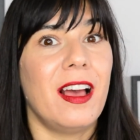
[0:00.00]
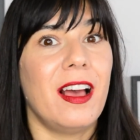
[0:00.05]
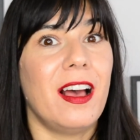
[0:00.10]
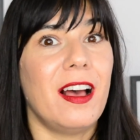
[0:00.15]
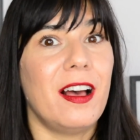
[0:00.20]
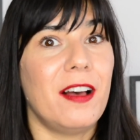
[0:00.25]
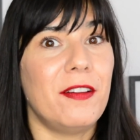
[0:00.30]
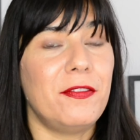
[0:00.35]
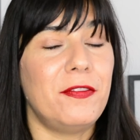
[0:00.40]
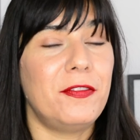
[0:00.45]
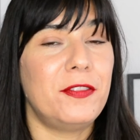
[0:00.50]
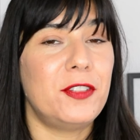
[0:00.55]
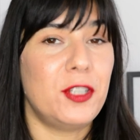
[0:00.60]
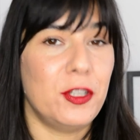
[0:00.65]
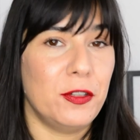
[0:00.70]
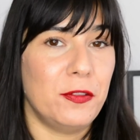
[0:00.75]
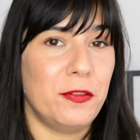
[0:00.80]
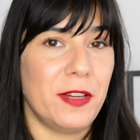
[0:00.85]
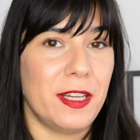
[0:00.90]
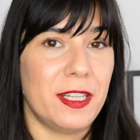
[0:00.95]
of
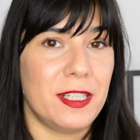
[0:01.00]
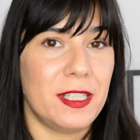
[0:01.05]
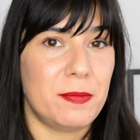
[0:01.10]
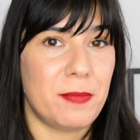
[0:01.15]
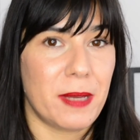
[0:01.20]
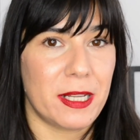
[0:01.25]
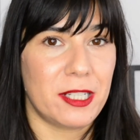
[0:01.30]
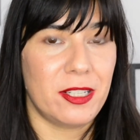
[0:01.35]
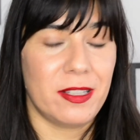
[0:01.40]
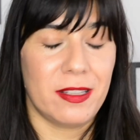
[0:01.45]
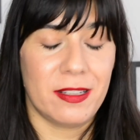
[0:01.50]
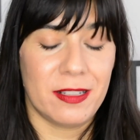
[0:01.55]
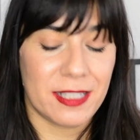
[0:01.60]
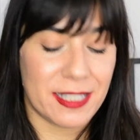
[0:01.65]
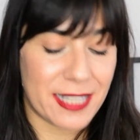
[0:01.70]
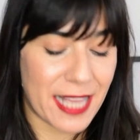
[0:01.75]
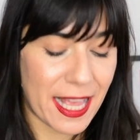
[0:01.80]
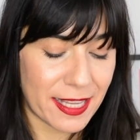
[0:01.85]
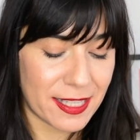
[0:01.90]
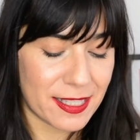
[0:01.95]
Too Faced Better Than
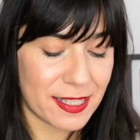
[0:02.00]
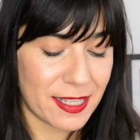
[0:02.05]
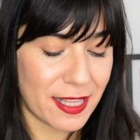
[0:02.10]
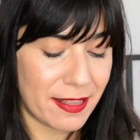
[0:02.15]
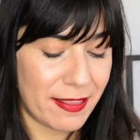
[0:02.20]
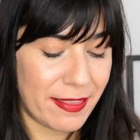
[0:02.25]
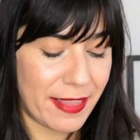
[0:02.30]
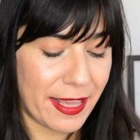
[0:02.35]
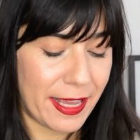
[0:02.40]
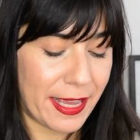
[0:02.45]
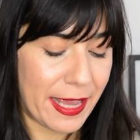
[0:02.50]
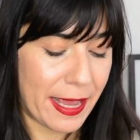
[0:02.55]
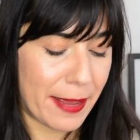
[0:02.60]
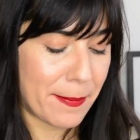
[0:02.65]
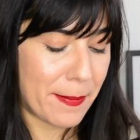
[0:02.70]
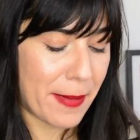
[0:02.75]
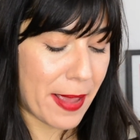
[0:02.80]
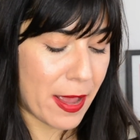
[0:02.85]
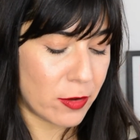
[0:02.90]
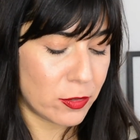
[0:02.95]
Sex and they
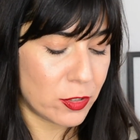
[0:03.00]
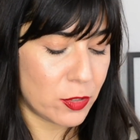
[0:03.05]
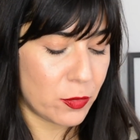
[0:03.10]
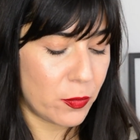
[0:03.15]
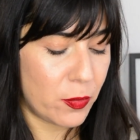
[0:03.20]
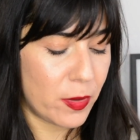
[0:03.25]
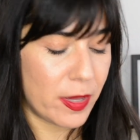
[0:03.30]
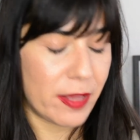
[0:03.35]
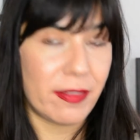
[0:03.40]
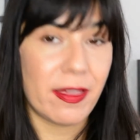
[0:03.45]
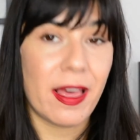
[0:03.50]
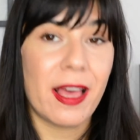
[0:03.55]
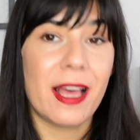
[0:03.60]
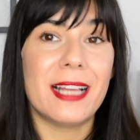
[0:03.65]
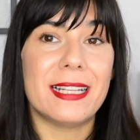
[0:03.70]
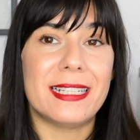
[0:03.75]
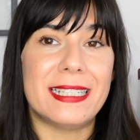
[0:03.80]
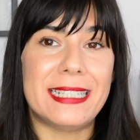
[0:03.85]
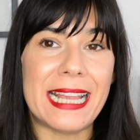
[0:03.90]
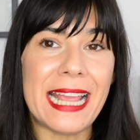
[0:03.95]
came out with
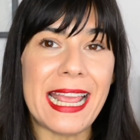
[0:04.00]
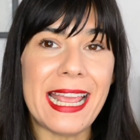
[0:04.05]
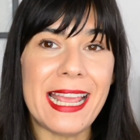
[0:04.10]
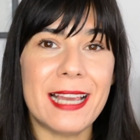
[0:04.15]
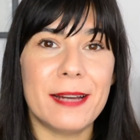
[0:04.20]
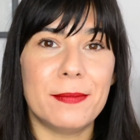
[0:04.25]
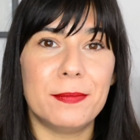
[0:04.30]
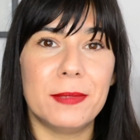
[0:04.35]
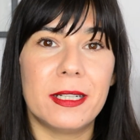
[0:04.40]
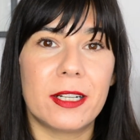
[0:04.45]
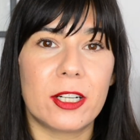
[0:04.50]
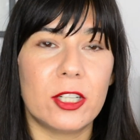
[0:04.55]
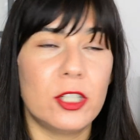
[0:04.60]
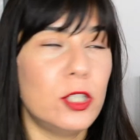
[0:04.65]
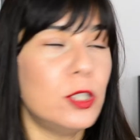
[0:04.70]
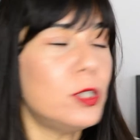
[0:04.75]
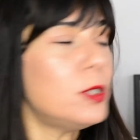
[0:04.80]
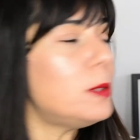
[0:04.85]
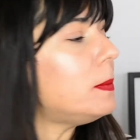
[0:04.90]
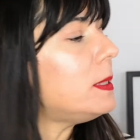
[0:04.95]
Damn
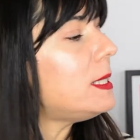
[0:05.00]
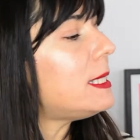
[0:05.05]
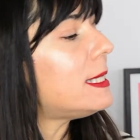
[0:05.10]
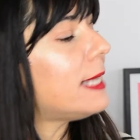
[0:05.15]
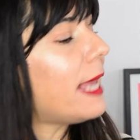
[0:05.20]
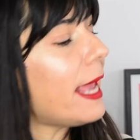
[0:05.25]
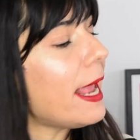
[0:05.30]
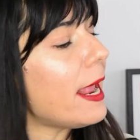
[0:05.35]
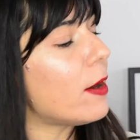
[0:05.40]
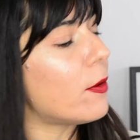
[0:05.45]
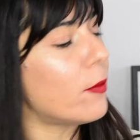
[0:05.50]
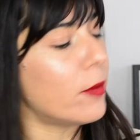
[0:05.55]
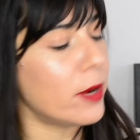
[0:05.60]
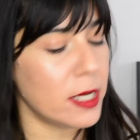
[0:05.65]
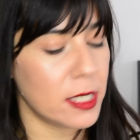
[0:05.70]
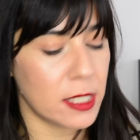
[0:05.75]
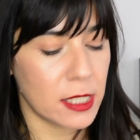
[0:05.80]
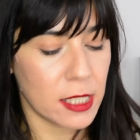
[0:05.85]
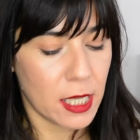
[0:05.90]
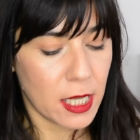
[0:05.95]
Girl
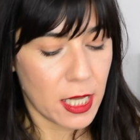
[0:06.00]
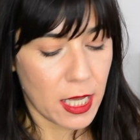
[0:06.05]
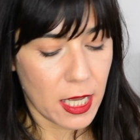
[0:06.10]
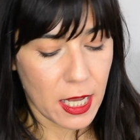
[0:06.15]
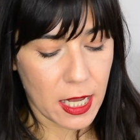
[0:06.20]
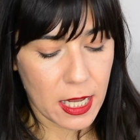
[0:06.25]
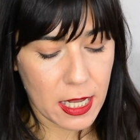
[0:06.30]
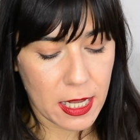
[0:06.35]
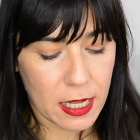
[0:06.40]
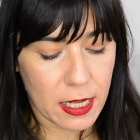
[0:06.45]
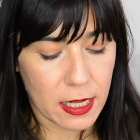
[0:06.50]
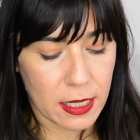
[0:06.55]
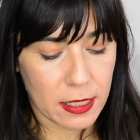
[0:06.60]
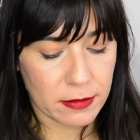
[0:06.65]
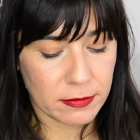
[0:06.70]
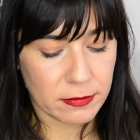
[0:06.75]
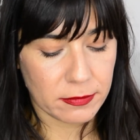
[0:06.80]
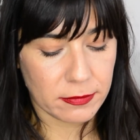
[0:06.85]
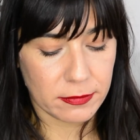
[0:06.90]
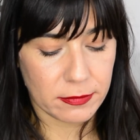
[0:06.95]
Mascara
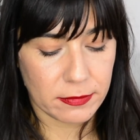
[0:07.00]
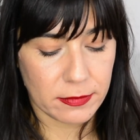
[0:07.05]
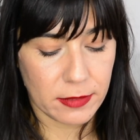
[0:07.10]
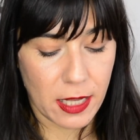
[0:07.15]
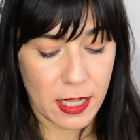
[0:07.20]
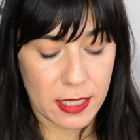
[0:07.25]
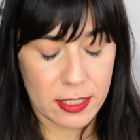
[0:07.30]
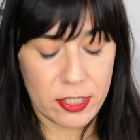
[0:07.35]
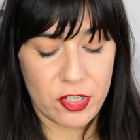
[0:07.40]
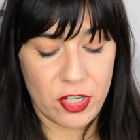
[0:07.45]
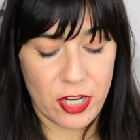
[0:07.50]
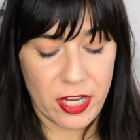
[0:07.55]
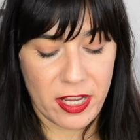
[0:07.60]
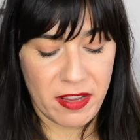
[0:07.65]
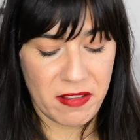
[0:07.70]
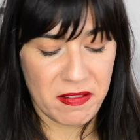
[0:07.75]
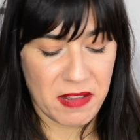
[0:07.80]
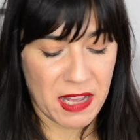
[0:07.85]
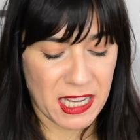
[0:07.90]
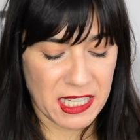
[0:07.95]
uh, last
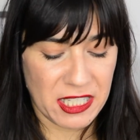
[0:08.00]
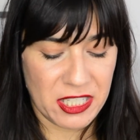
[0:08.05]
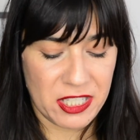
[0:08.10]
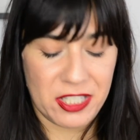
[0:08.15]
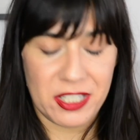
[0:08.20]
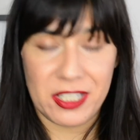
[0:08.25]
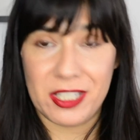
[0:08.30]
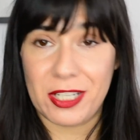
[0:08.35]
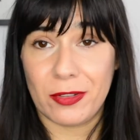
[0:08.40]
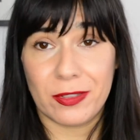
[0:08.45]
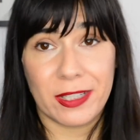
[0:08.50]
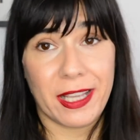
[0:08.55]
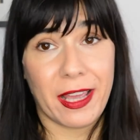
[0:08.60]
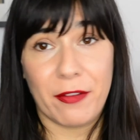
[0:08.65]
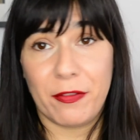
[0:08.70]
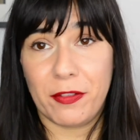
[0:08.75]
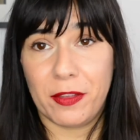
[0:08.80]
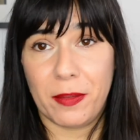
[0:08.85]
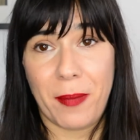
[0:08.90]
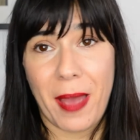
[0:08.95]
year. I don't care
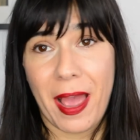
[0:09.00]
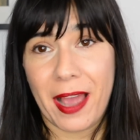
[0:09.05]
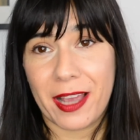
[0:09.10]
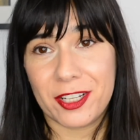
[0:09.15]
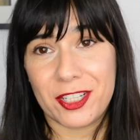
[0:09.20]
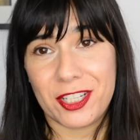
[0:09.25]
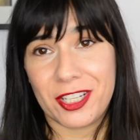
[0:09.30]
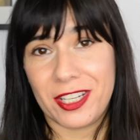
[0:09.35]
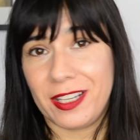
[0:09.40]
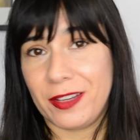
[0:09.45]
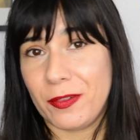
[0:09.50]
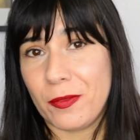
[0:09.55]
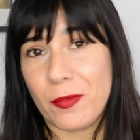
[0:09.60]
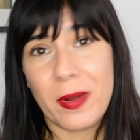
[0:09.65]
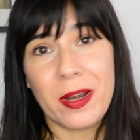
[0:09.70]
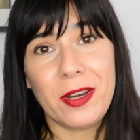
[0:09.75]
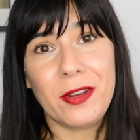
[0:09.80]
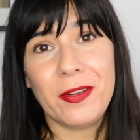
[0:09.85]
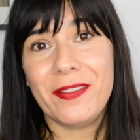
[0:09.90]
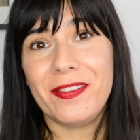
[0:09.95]
for the packaging.
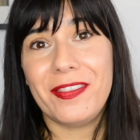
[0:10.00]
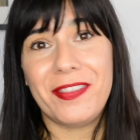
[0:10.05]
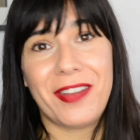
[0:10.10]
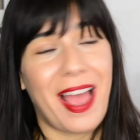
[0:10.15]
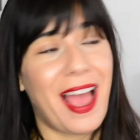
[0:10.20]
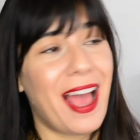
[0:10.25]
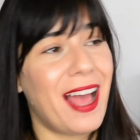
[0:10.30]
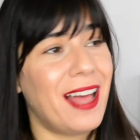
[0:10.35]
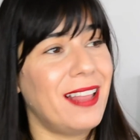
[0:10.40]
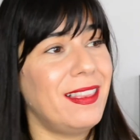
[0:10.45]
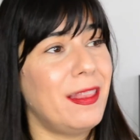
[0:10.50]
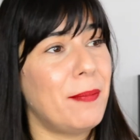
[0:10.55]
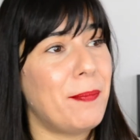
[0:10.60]
When you've had the